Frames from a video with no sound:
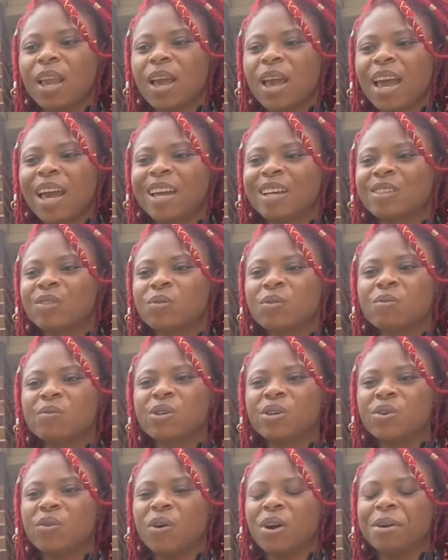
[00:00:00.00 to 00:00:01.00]
as we
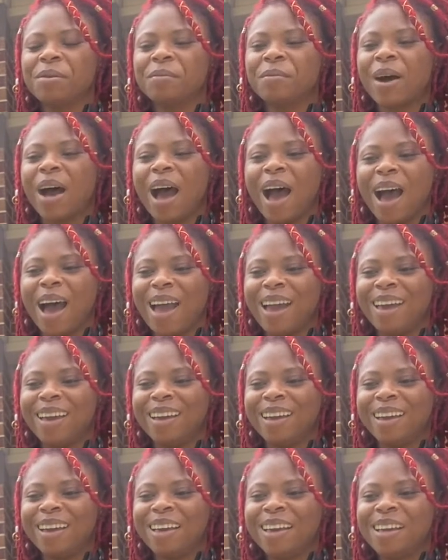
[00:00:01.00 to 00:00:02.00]
were going by,
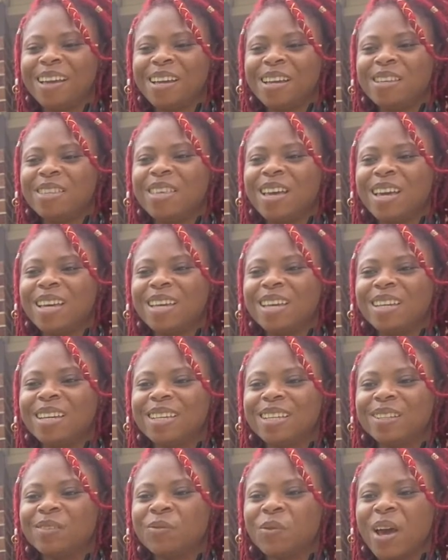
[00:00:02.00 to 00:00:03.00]
they
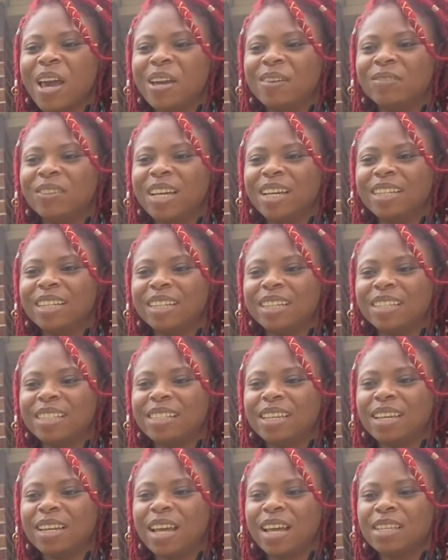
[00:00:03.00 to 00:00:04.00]
waved at us
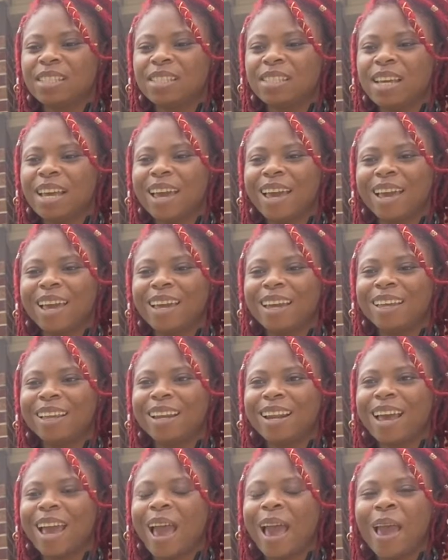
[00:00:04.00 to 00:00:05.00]
and they said,
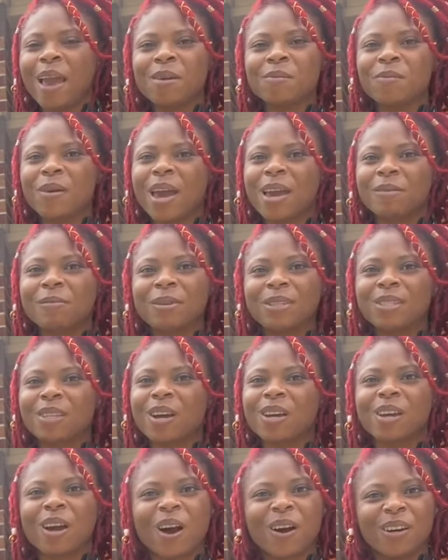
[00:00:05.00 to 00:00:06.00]
hey babies,
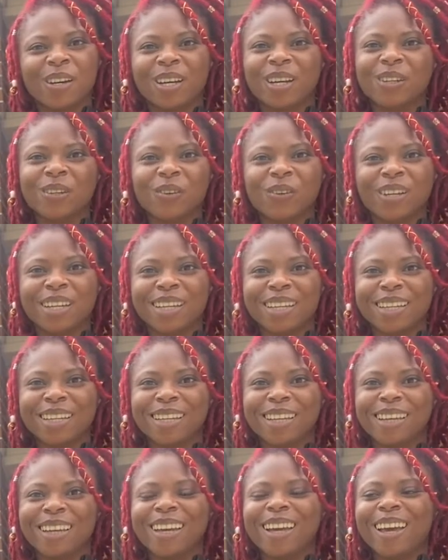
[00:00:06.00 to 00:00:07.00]
are y'all hungry?
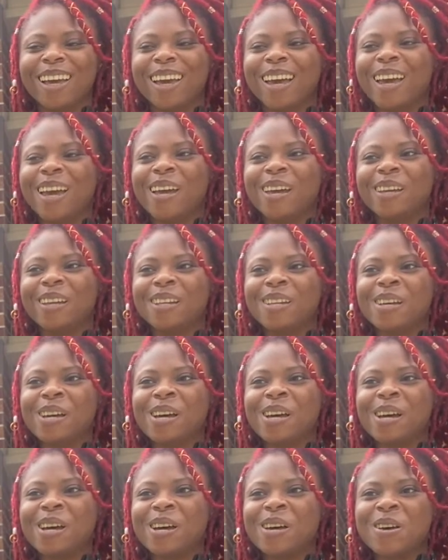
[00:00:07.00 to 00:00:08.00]
And
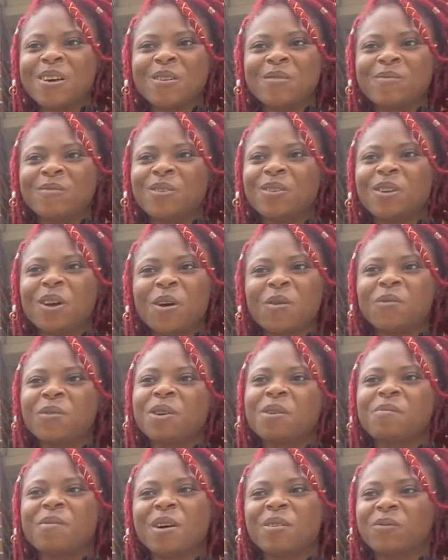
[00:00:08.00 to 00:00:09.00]
um, you know,
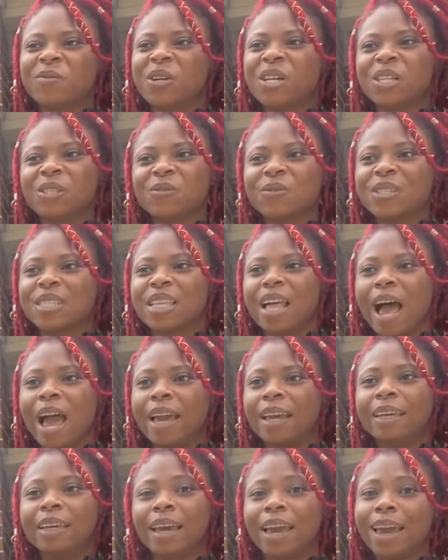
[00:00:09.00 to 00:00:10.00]
one of my friends was
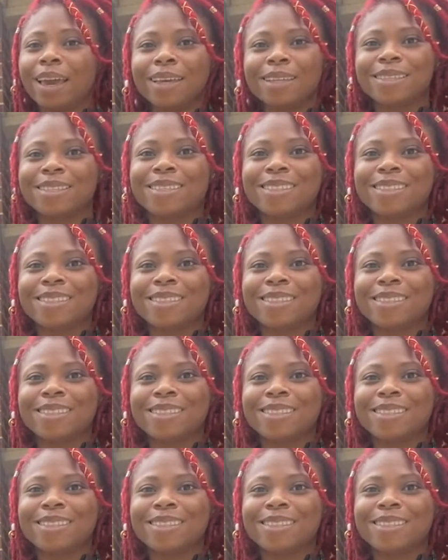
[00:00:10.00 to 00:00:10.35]
like, yes.